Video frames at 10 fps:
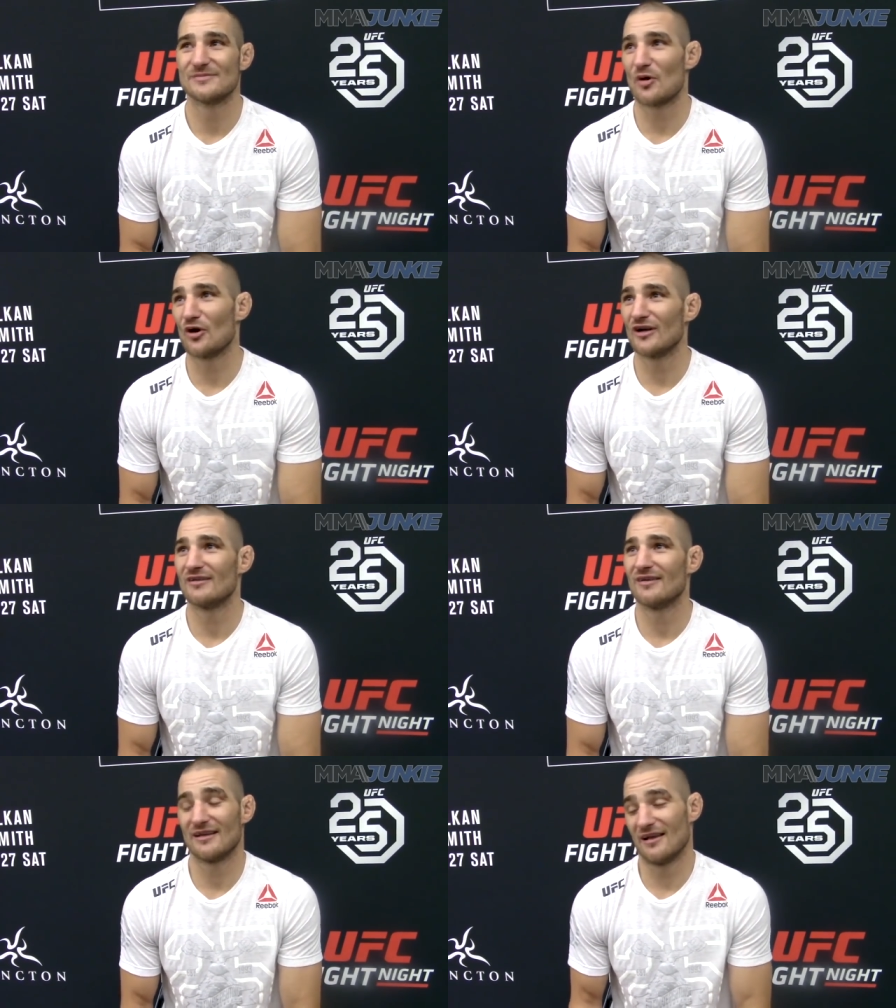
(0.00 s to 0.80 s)

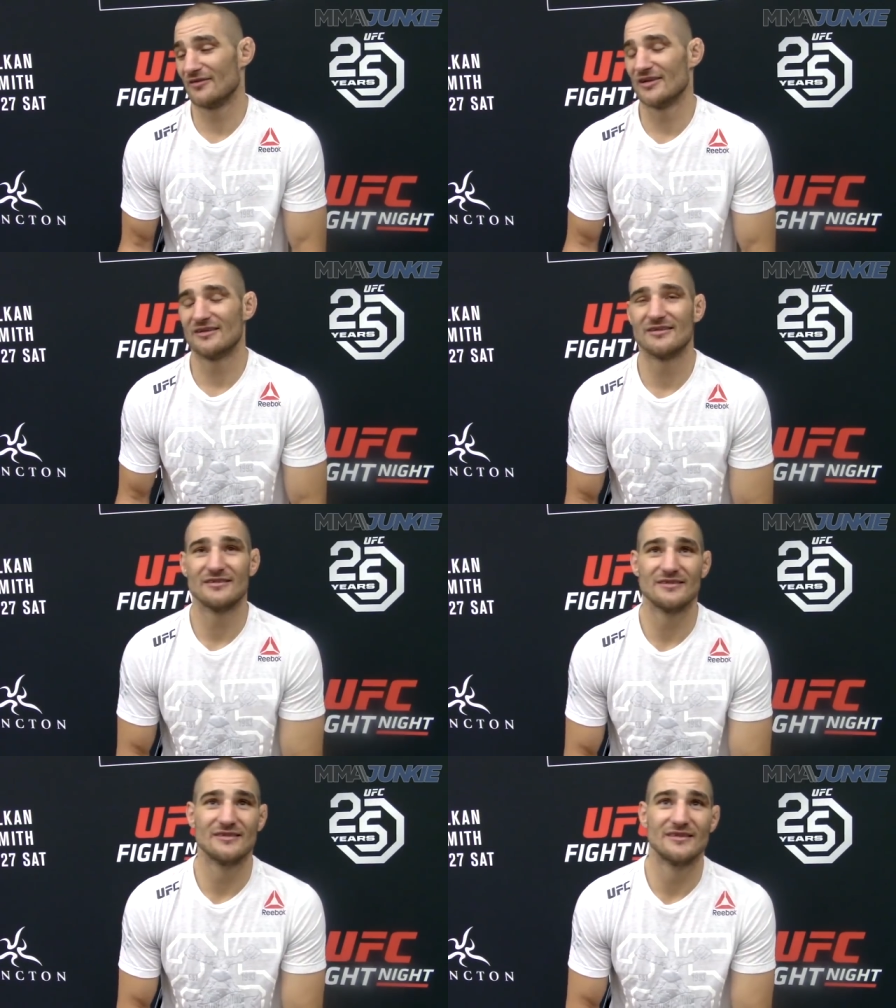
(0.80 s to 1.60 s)
sparring. I love it.
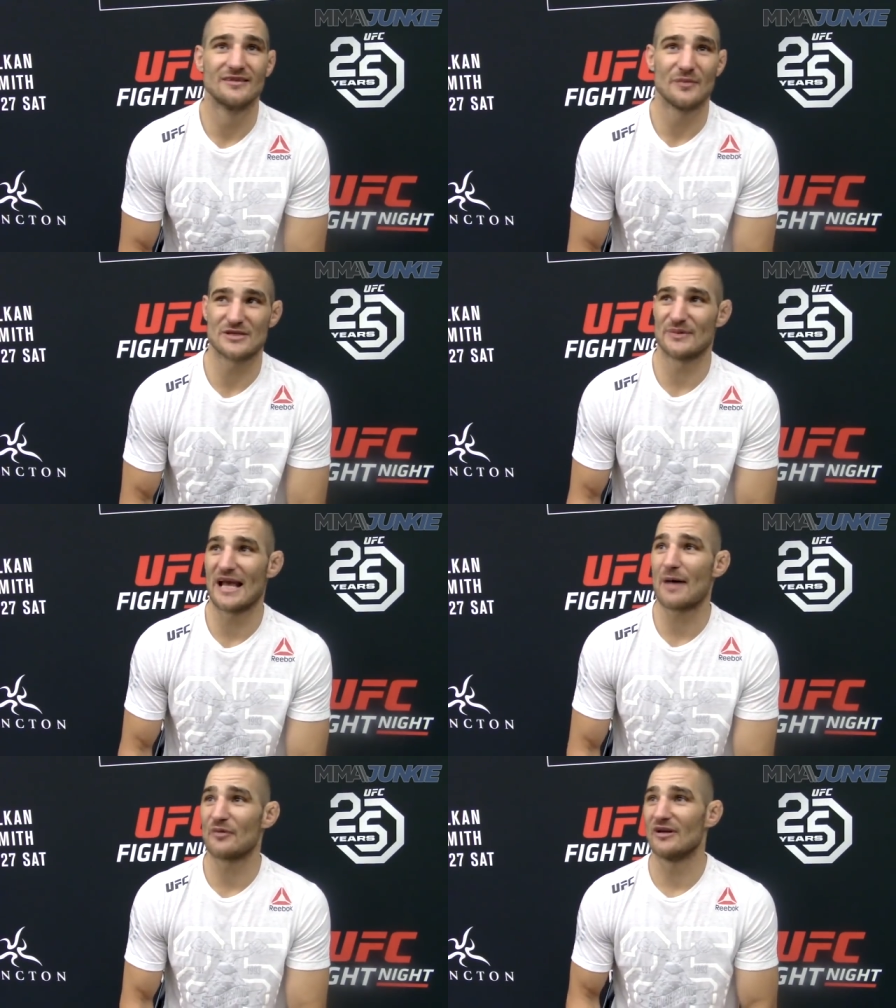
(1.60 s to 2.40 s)
Makes me
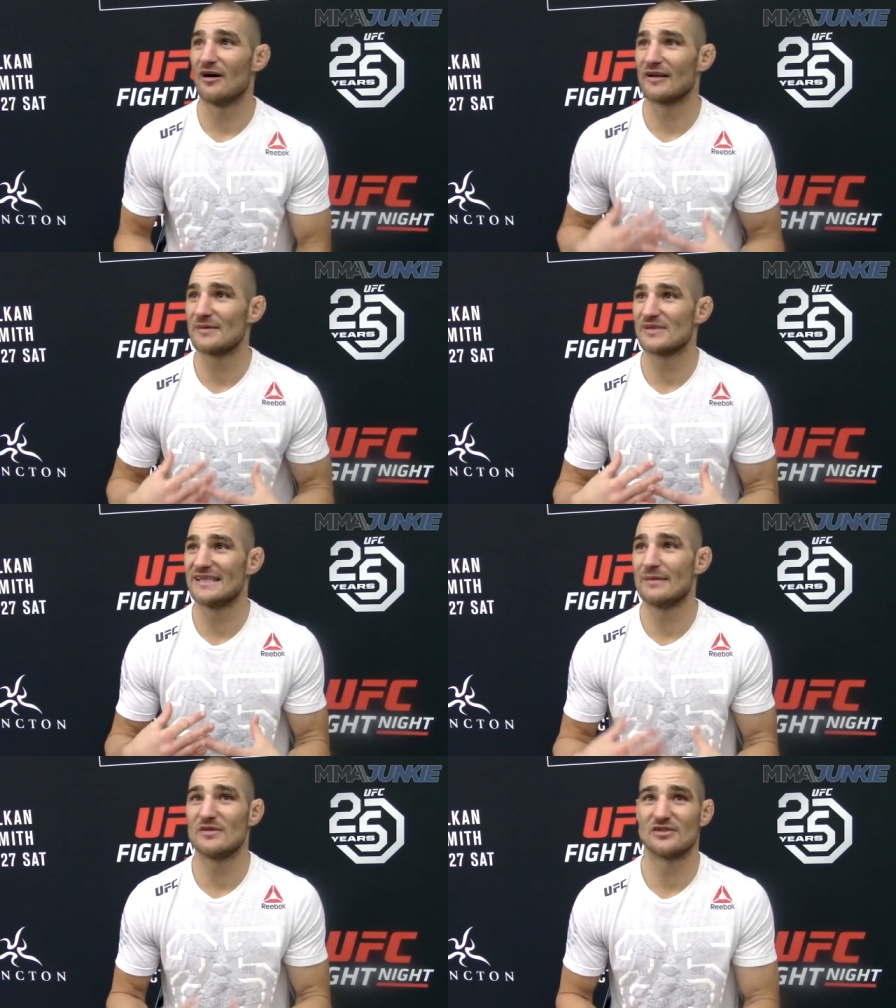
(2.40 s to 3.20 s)
happy. You know, it keeps the
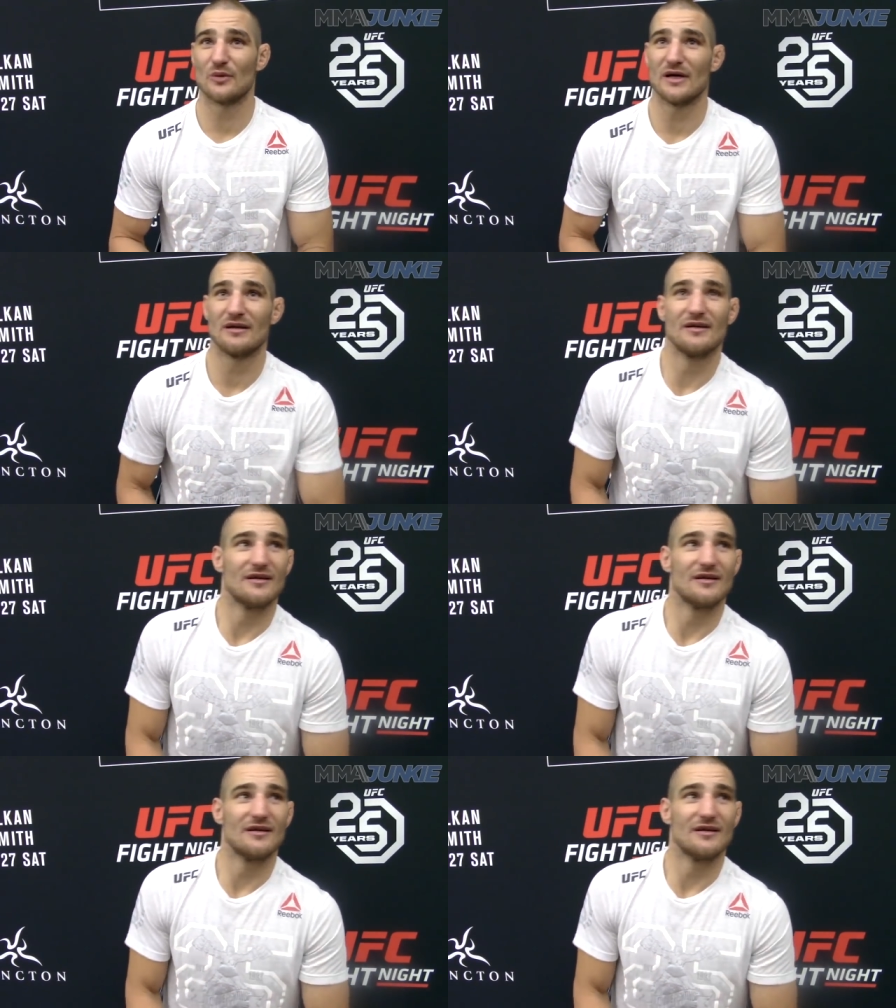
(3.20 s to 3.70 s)
demons away.